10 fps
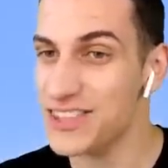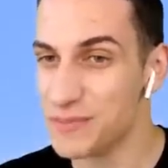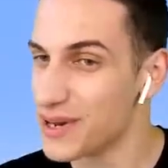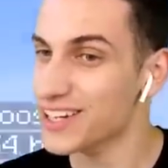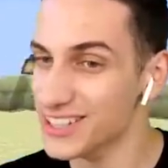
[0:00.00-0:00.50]
the
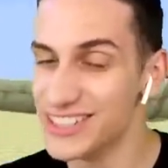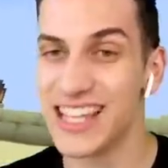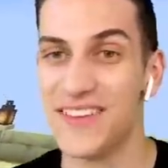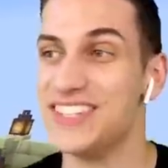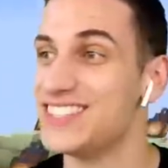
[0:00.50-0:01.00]
pillars,
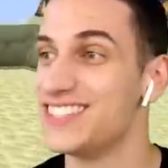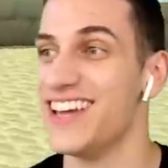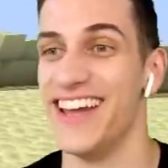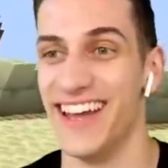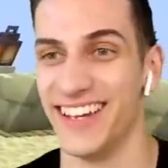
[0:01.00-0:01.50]
that'd be
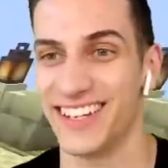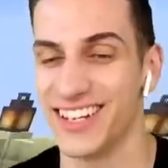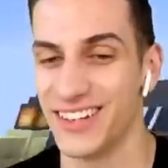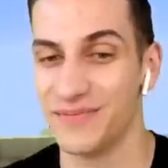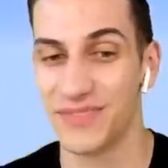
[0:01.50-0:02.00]
sick.
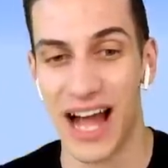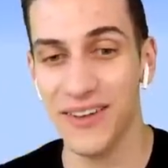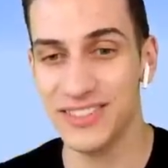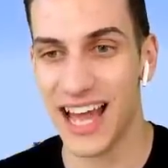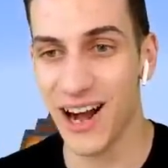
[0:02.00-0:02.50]

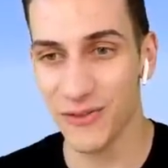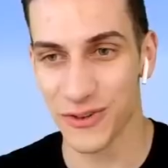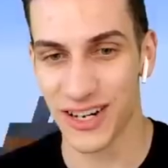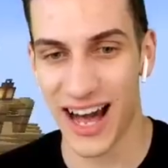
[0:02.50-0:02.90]
I'm down for it,